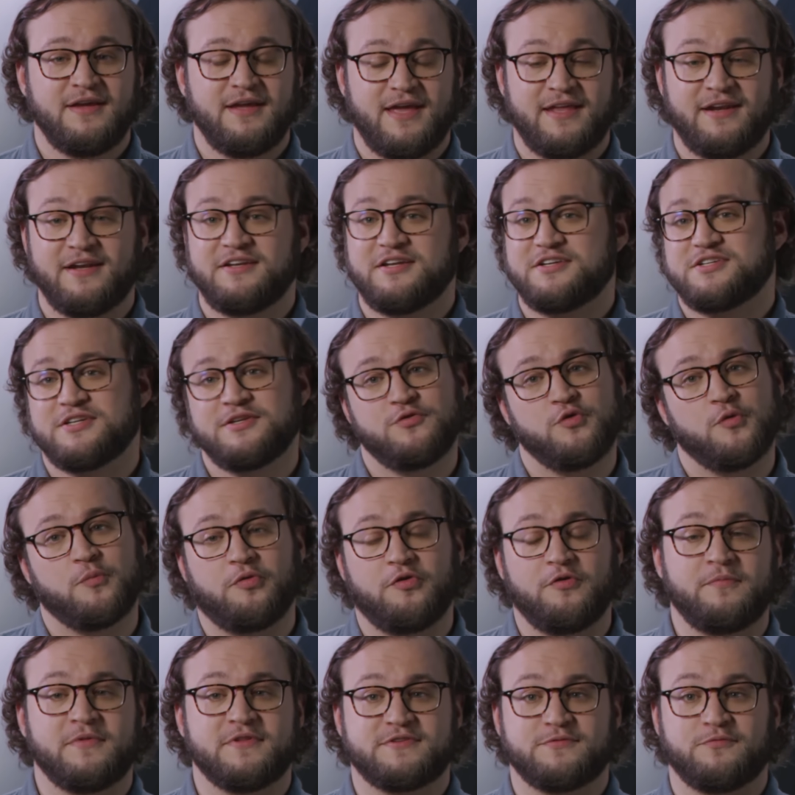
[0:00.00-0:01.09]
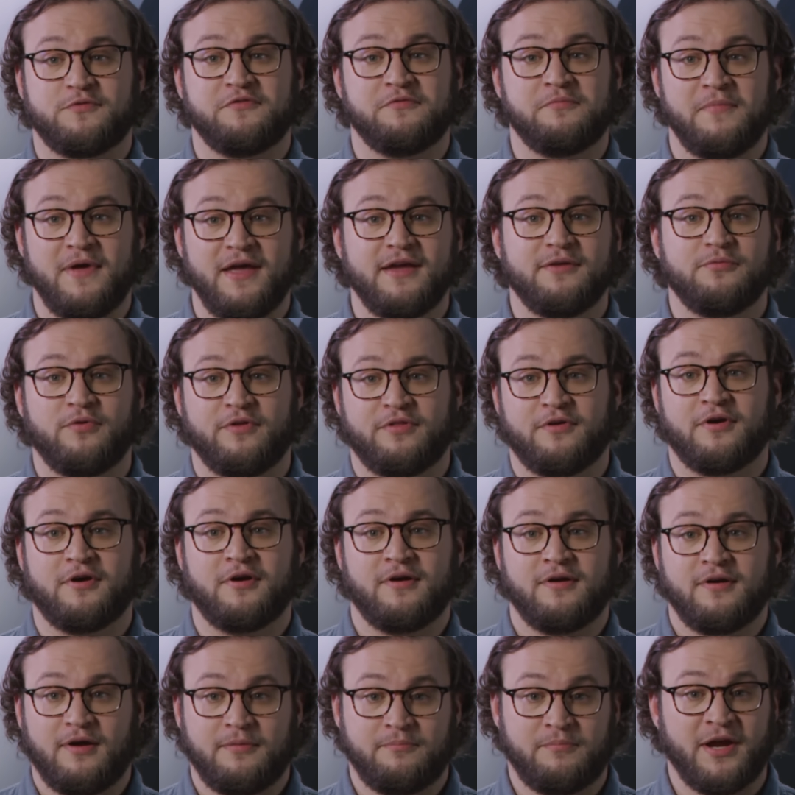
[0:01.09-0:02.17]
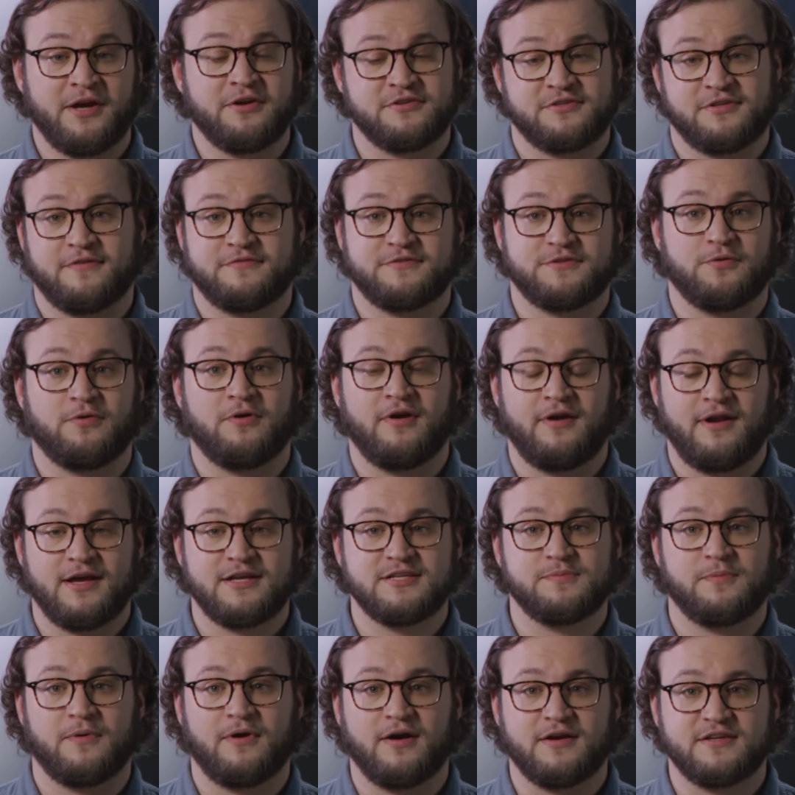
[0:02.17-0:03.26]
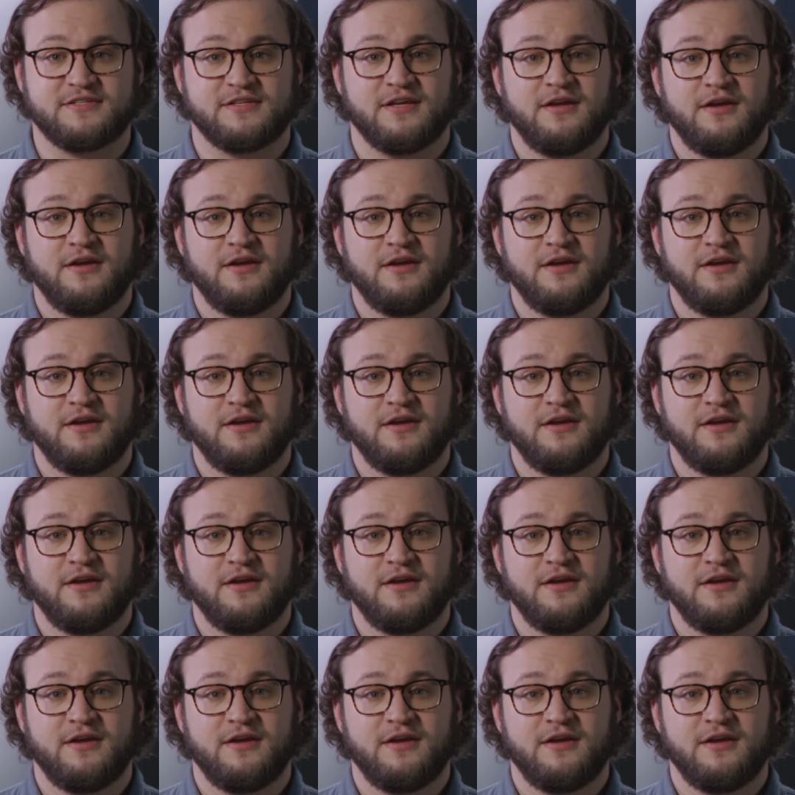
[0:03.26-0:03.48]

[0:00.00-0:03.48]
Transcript: in addition to improvements we've made with our Microsoft Store on Xbox,